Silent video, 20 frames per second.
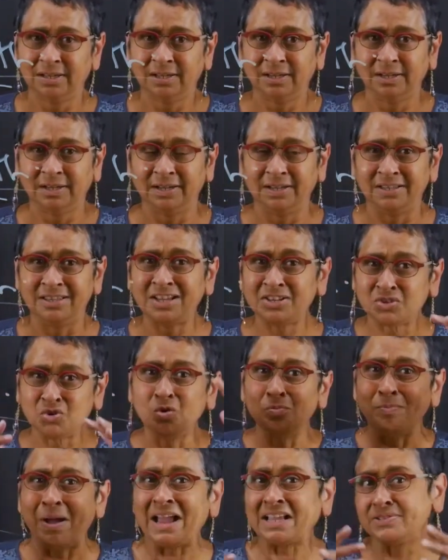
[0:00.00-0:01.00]
there's
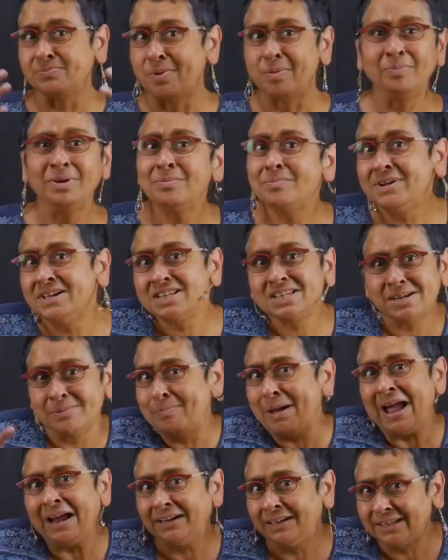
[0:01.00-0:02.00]
no maximum limit. A
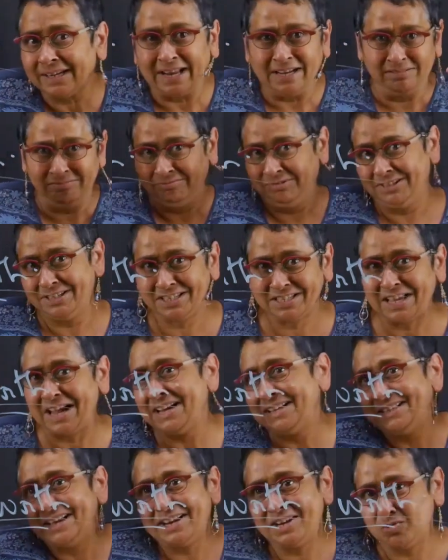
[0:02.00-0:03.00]
bank can
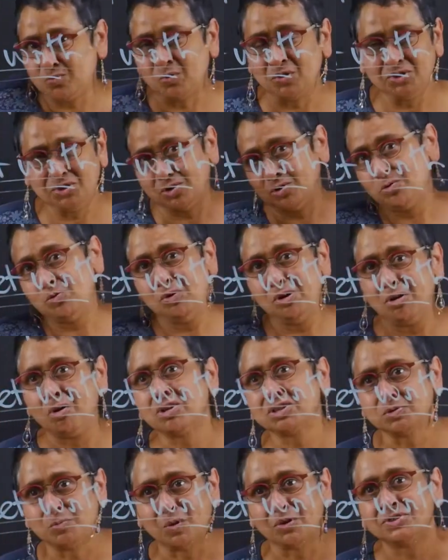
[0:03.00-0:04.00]
decide that it wants to hold
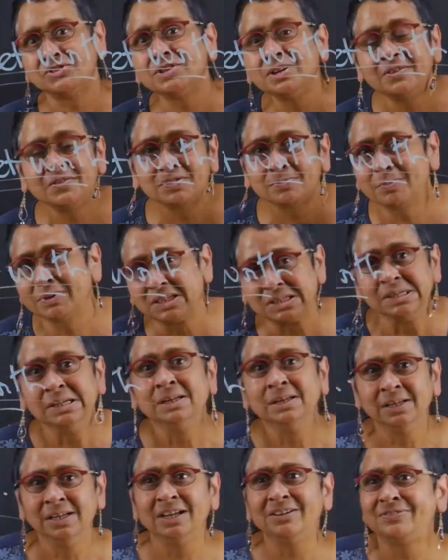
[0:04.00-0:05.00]
lots more reserves, but
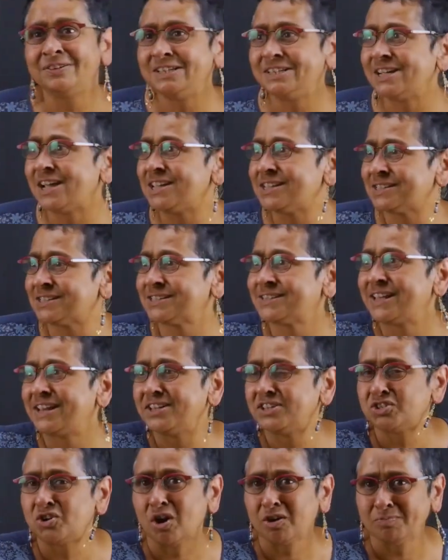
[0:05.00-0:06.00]
if it does, then
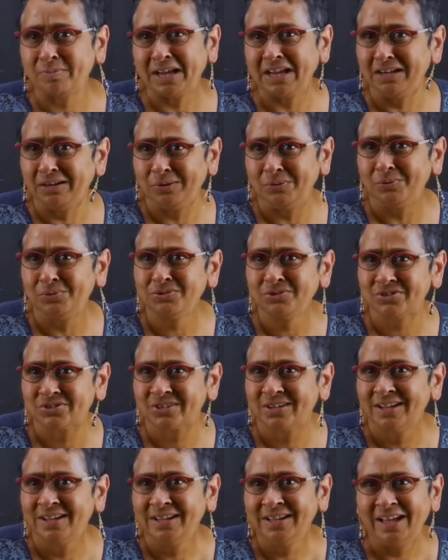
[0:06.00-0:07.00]
it's not making loans.
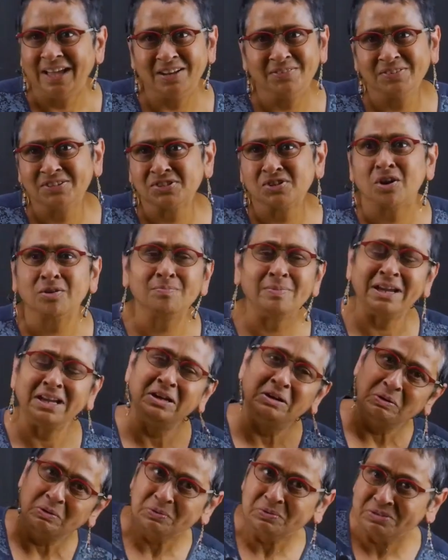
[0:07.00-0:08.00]
And if it's not
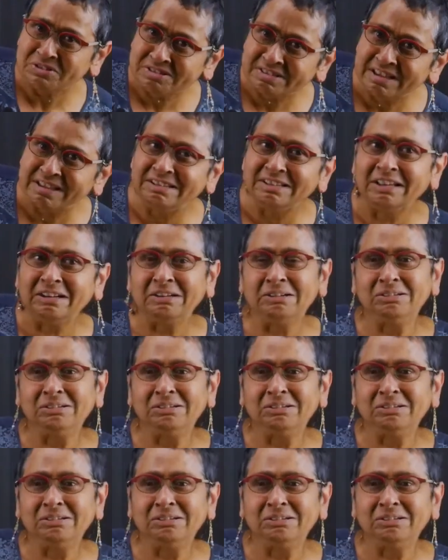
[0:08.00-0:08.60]
making loans, then,